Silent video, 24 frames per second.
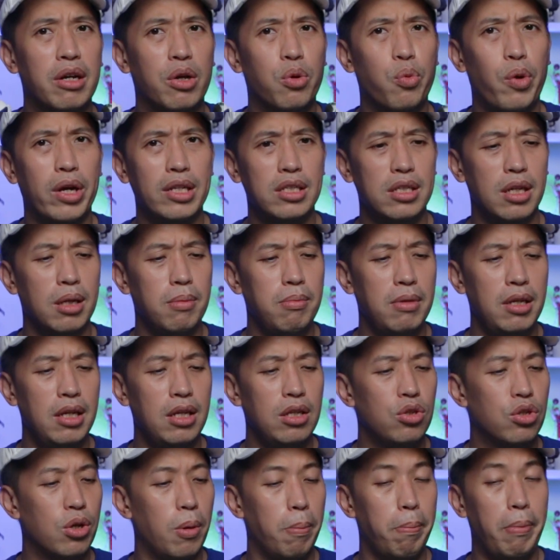requesting me
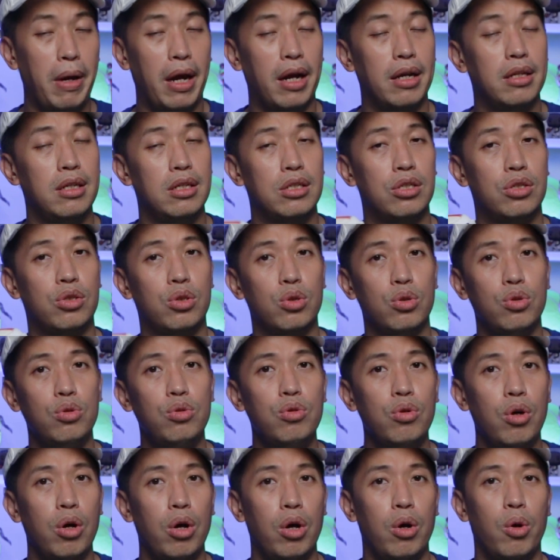to compare these
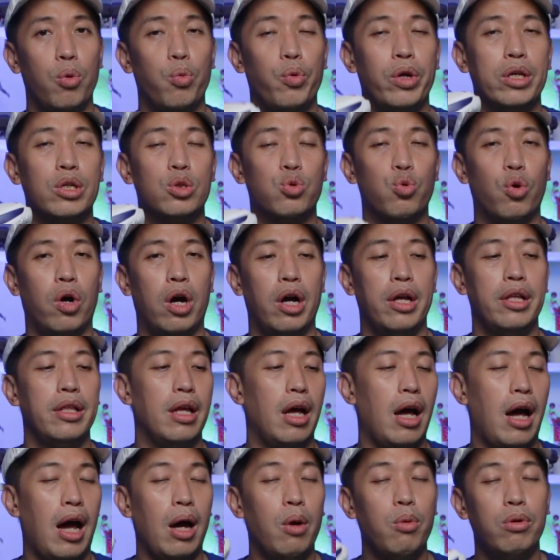two. Which one
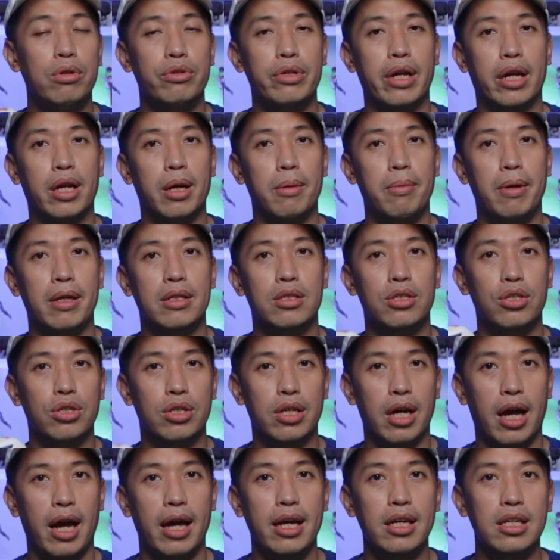I would recommend to you
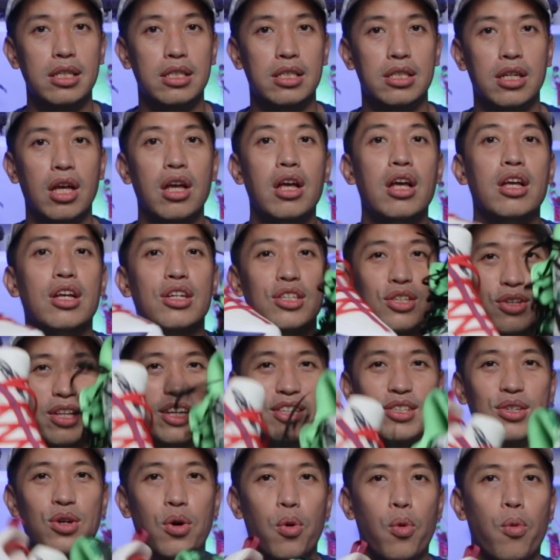guys. So
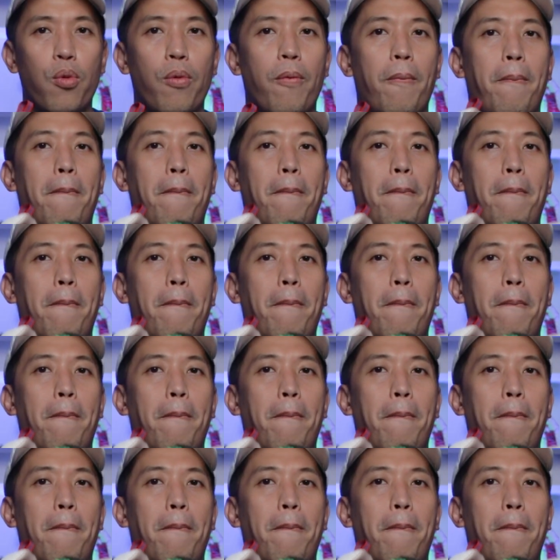let's go.